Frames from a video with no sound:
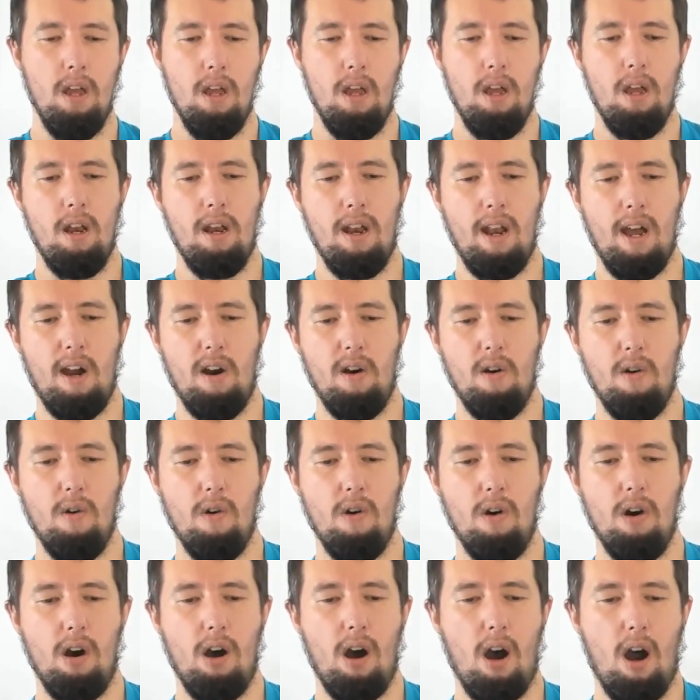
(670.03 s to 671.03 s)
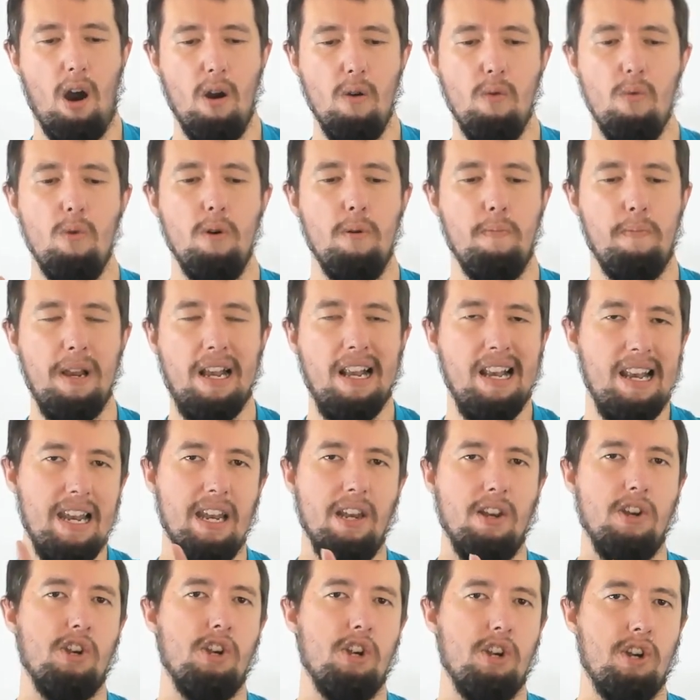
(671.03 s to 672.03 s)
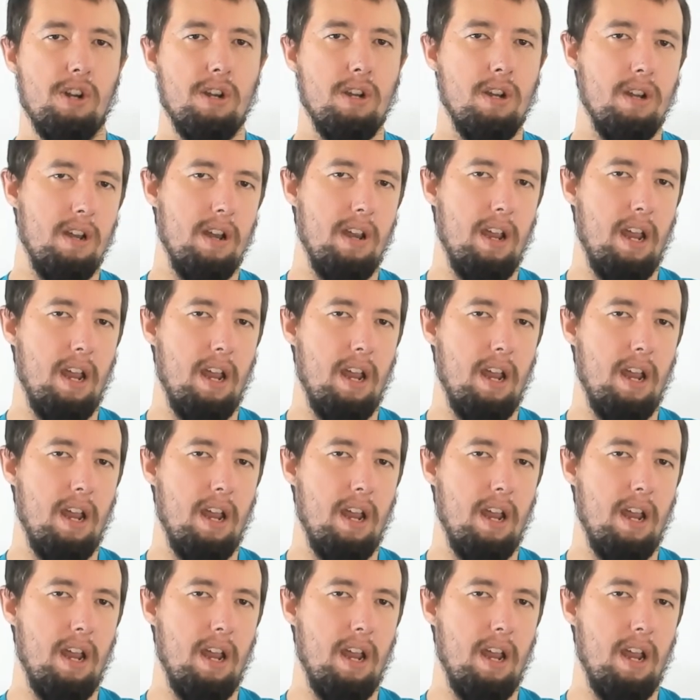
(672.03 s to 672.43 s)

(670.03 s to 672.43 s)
Now, I would be lynched